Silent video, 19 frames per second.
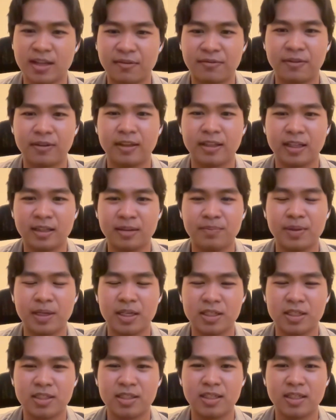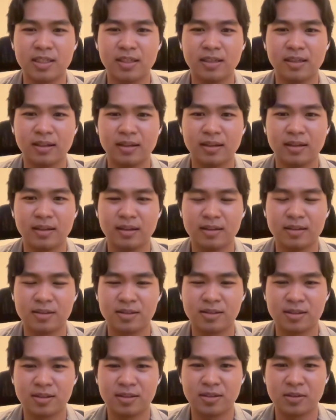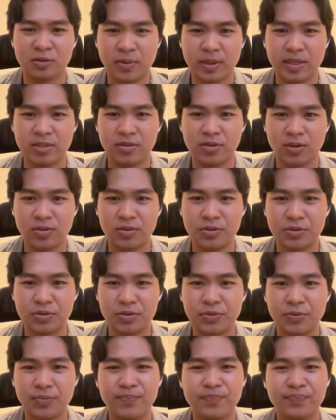definitely the PhD is a way to go to.